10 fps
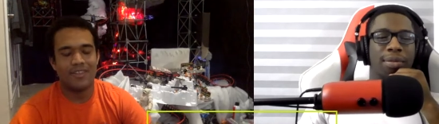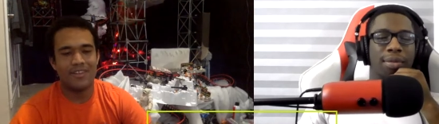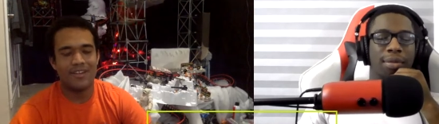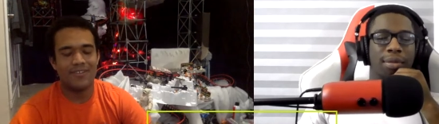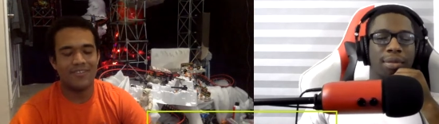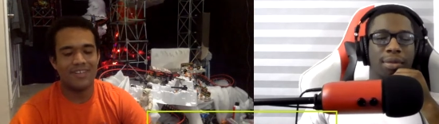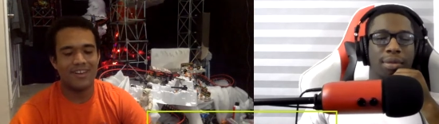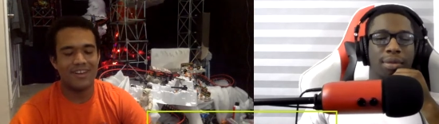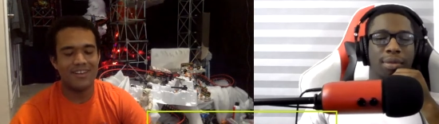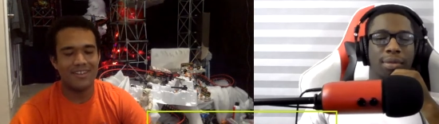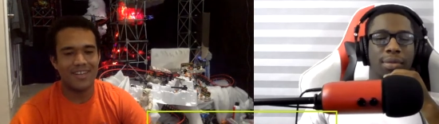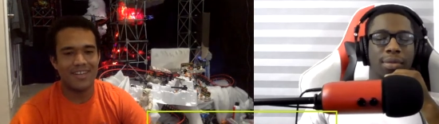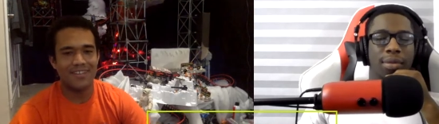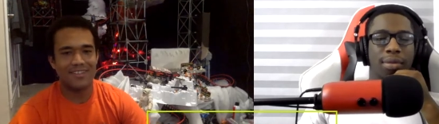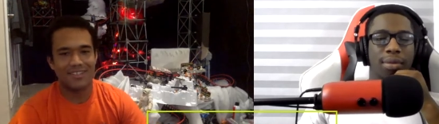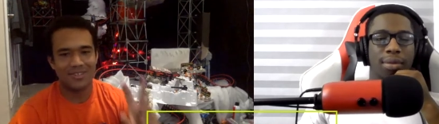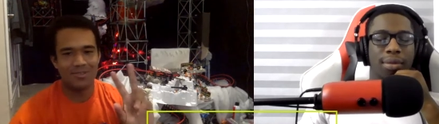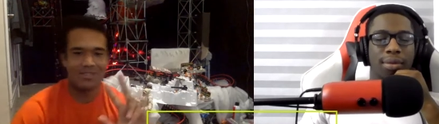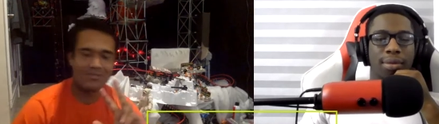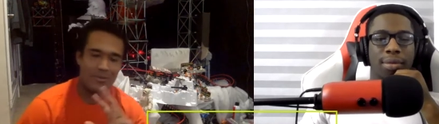Speaker 1: I would say I got into Ace at two
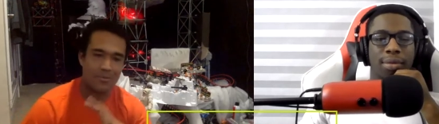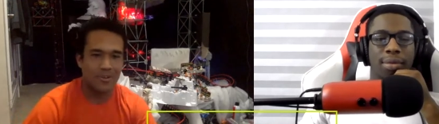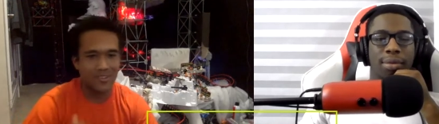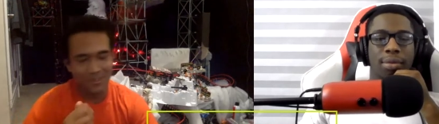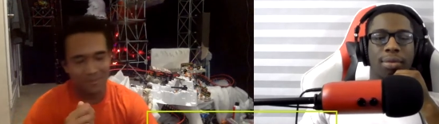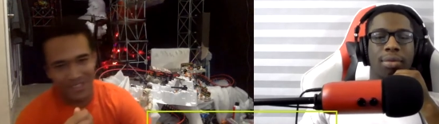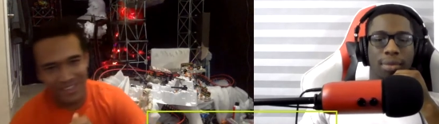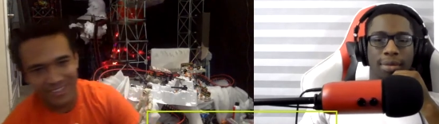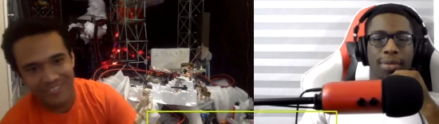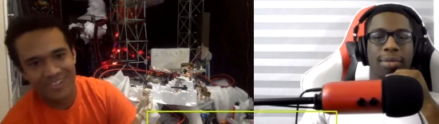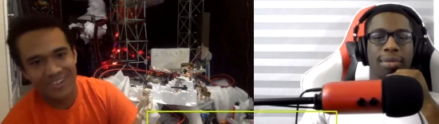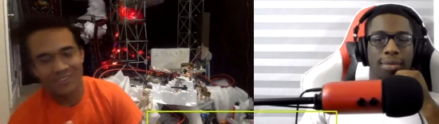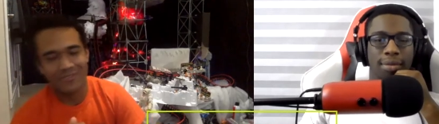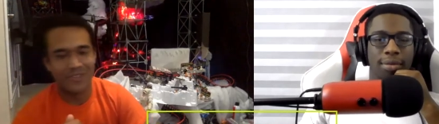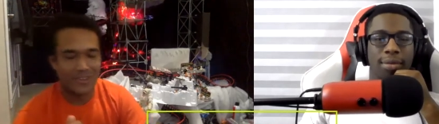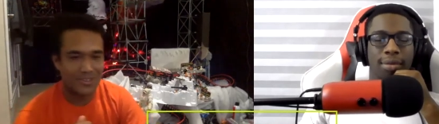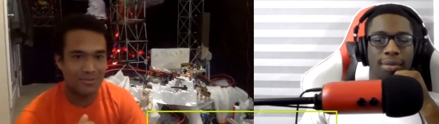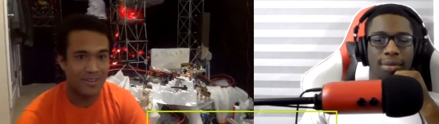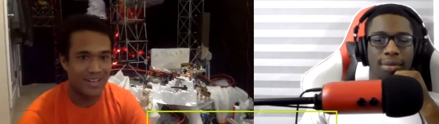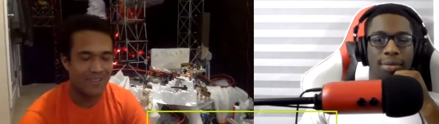different points in my life. Mm-hmm. First, when
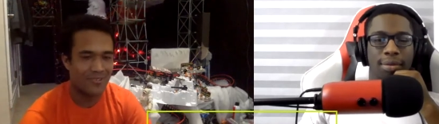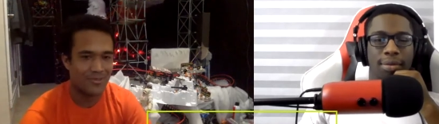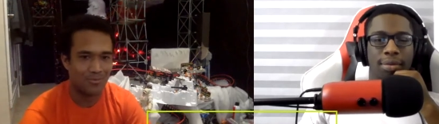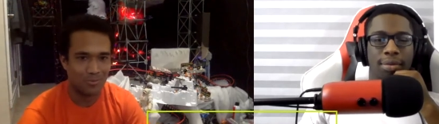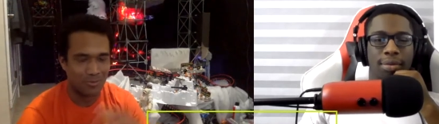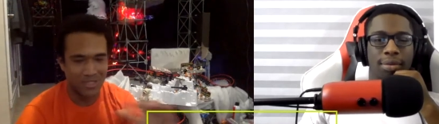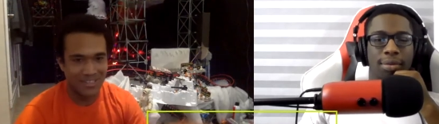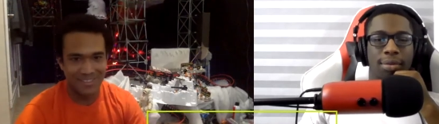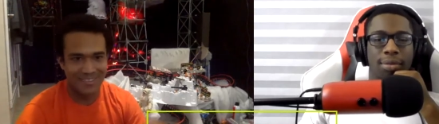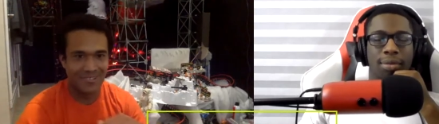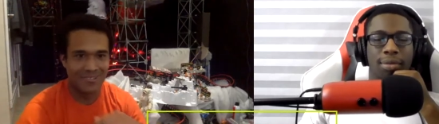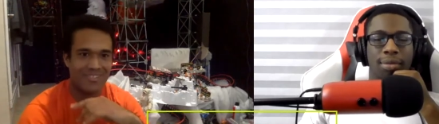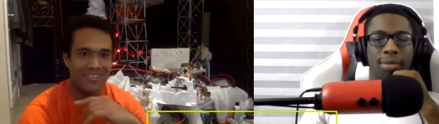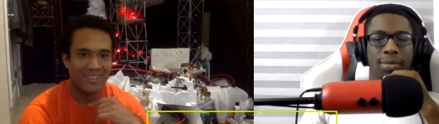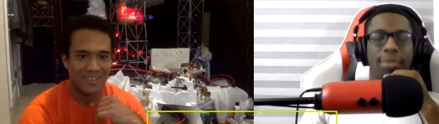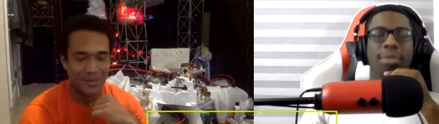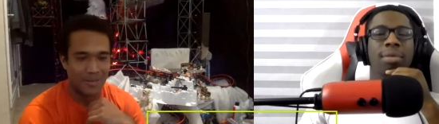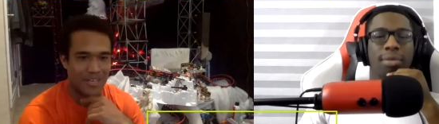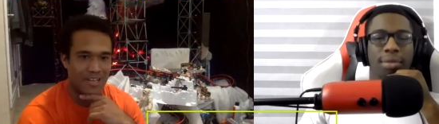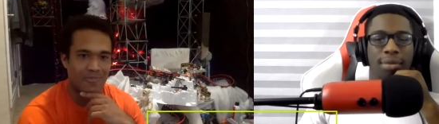I was really little, um, in
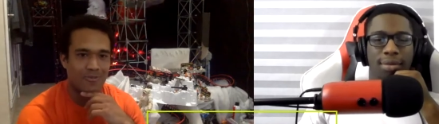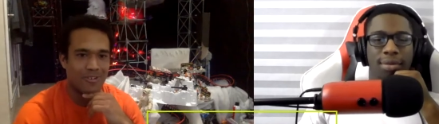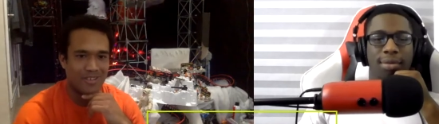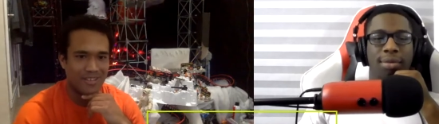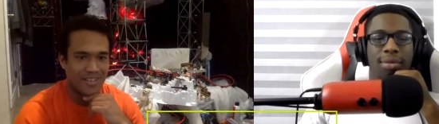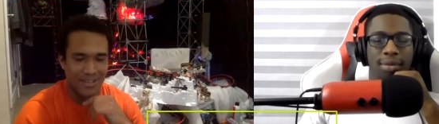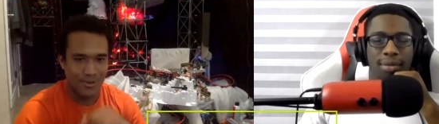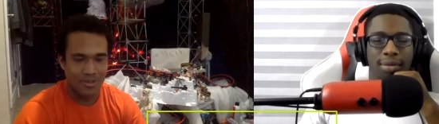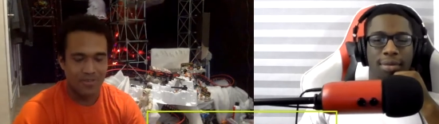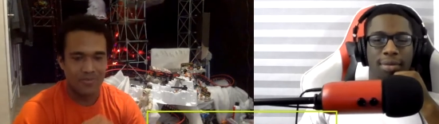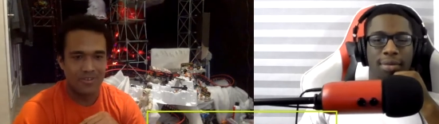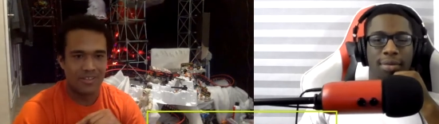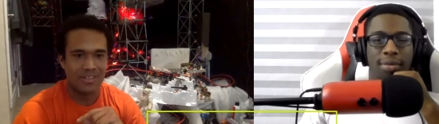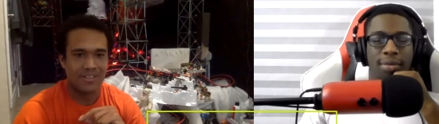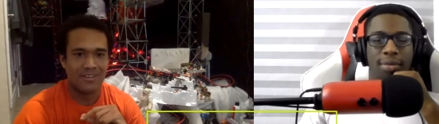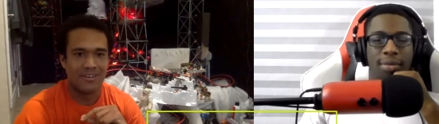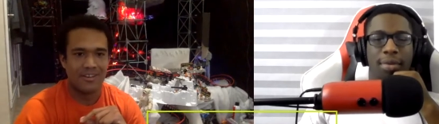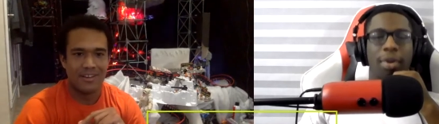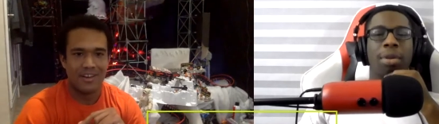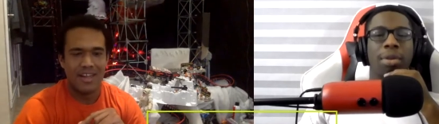California, I joined for a year.
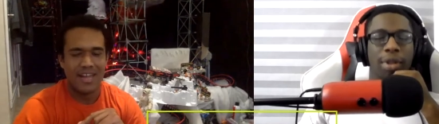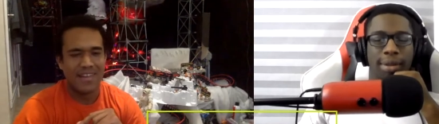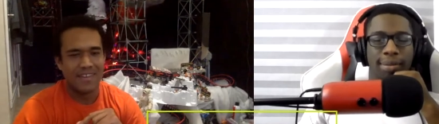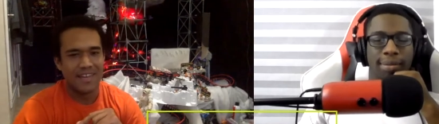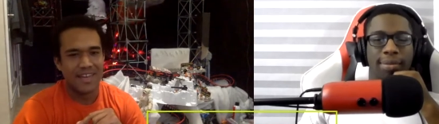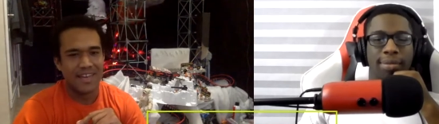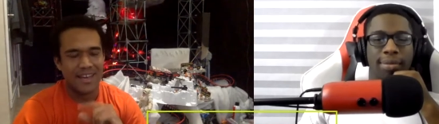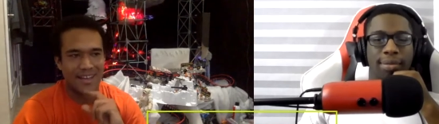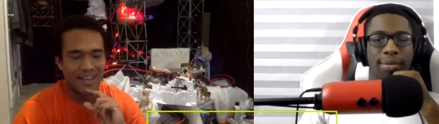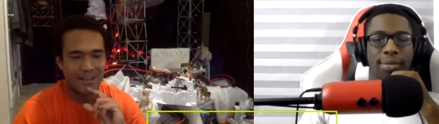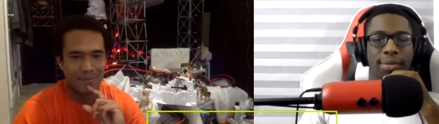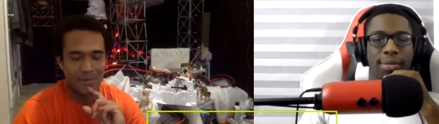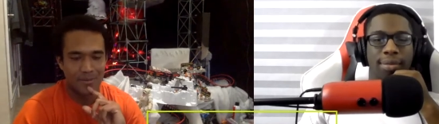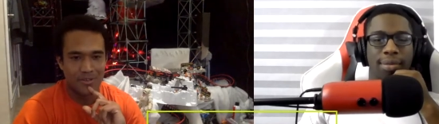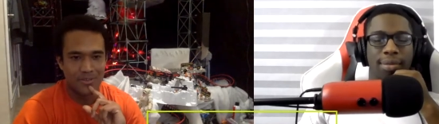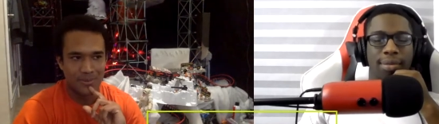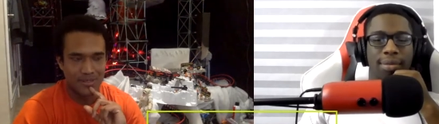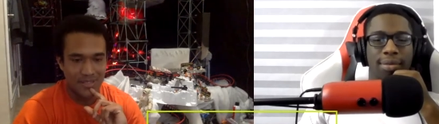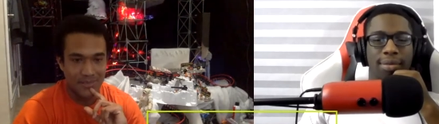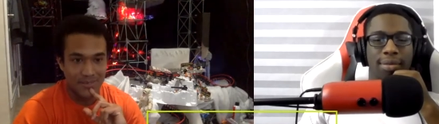Oh, okay. And they had. I remember
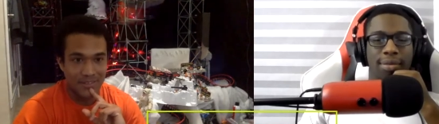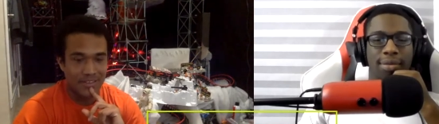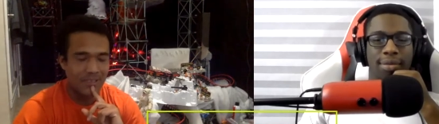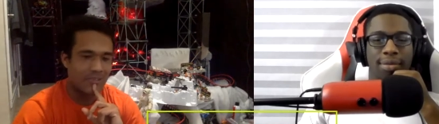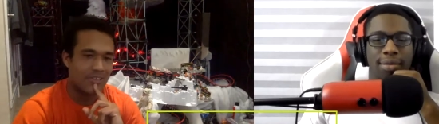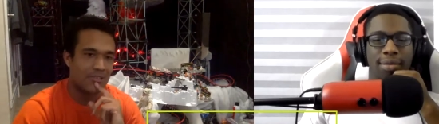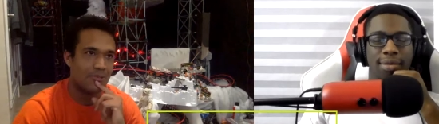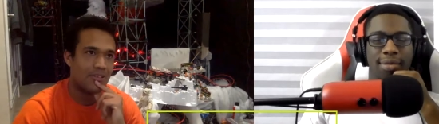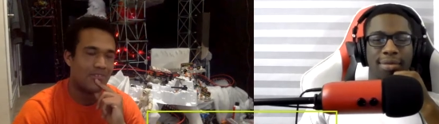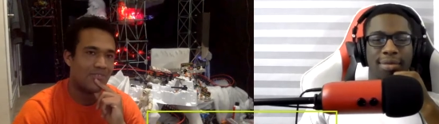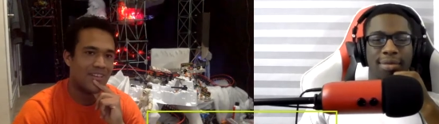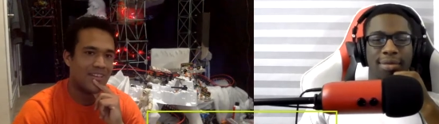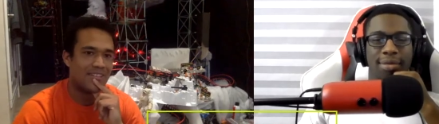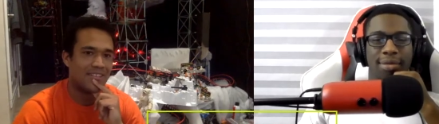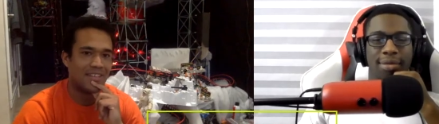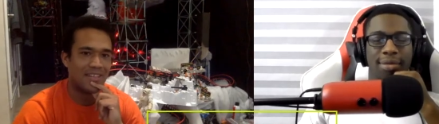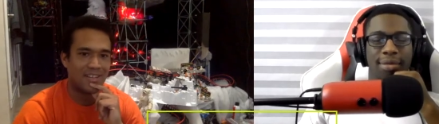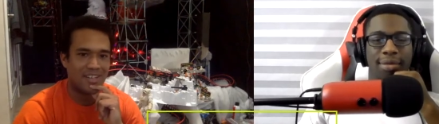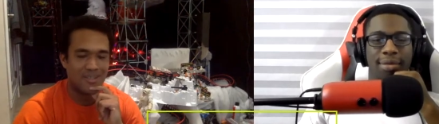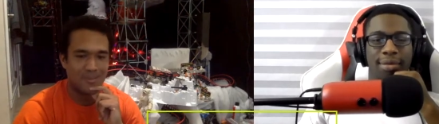specifically going to an event at
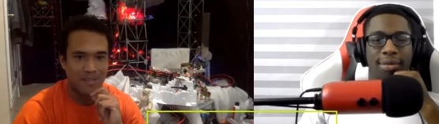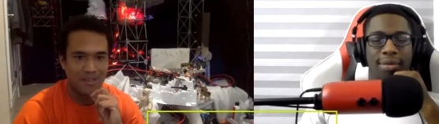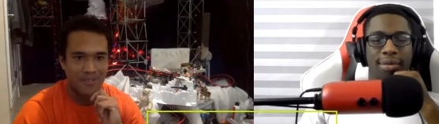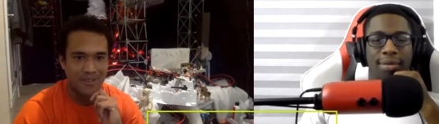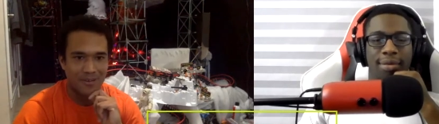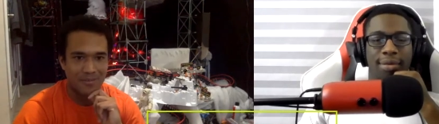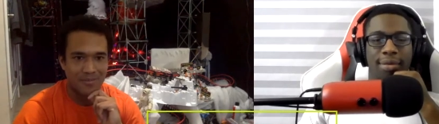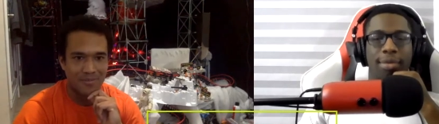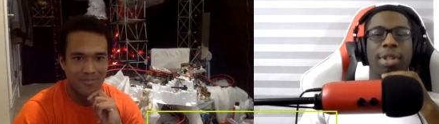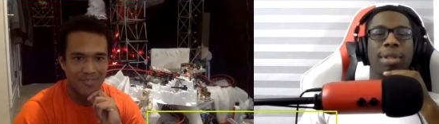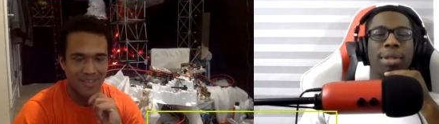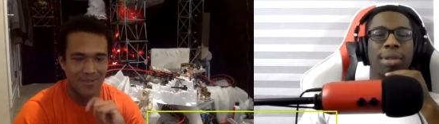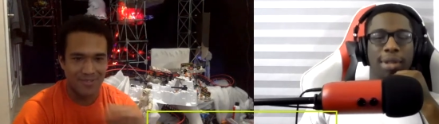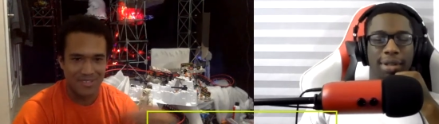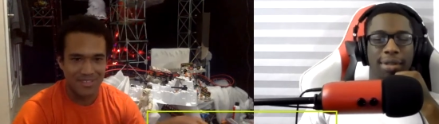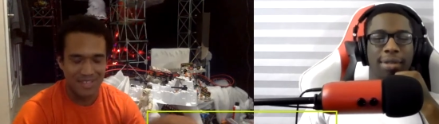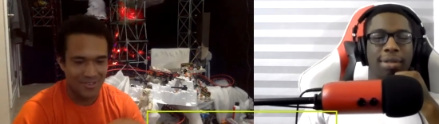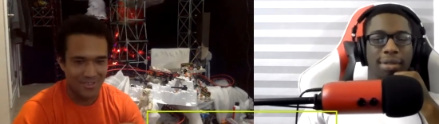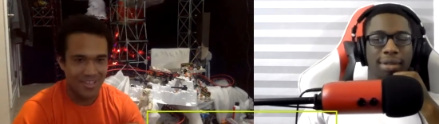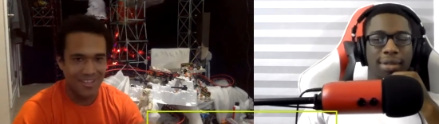Knott's Berry Farm. Oh, that was, okay. That was
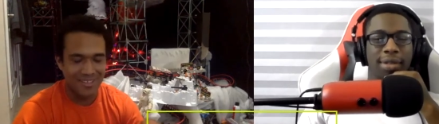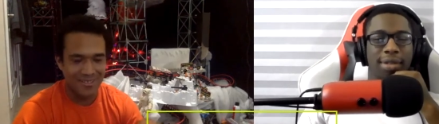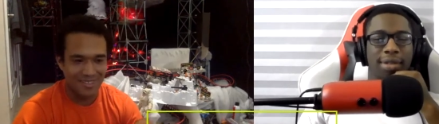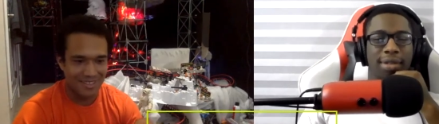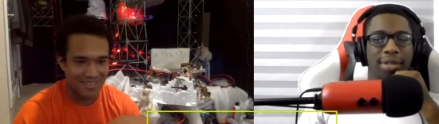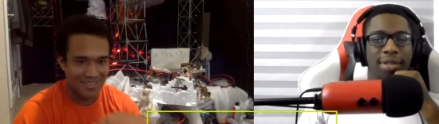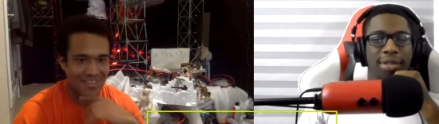all I did with Ace.